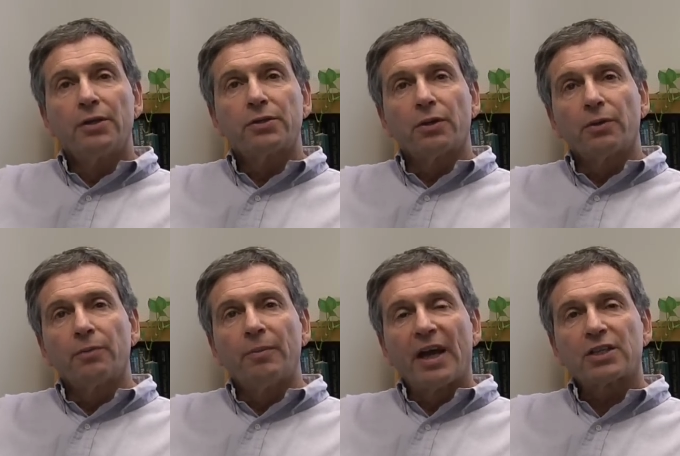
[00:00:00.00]

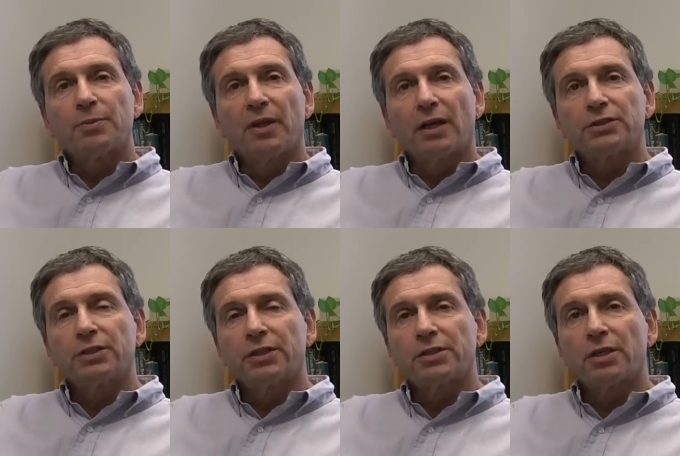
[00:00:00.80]
So maximal
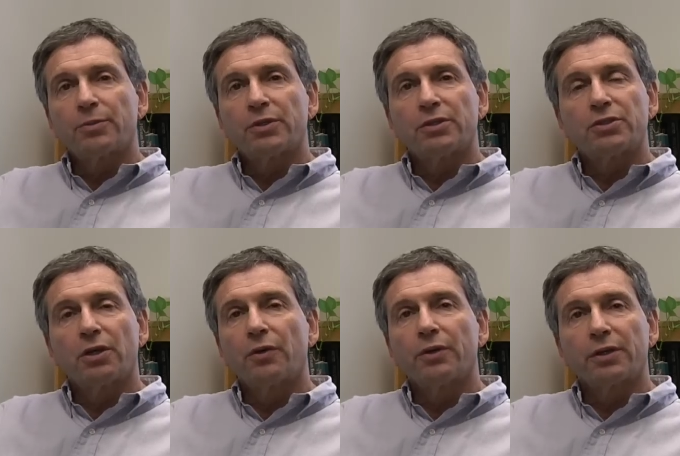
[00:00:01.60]
oxygen consumption is
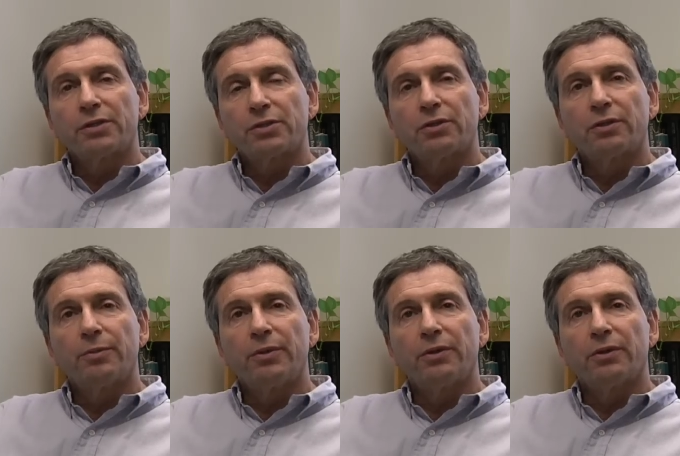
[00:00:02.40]
generally considered
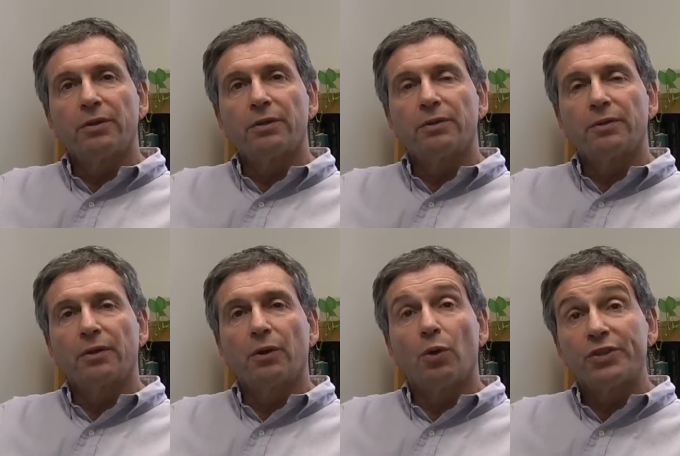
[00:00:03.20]
to be
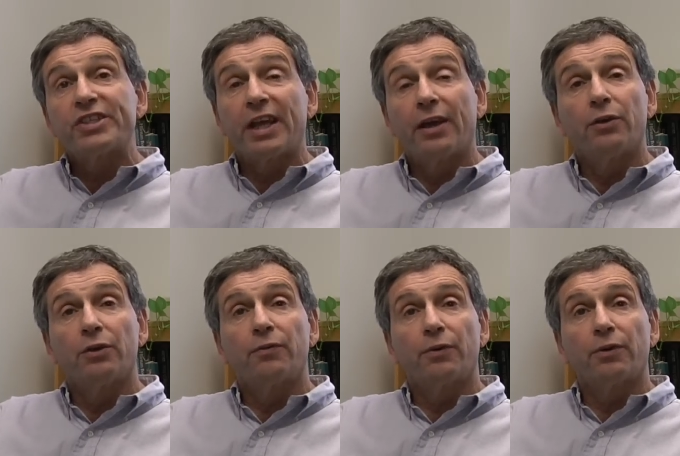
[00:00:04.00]
the gold
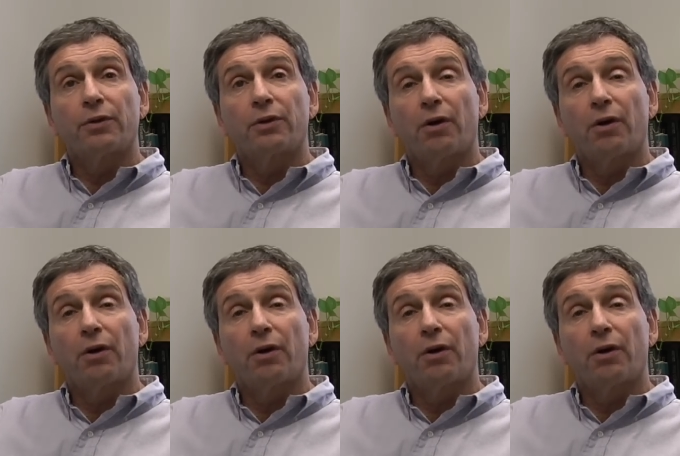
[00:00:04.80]
standard for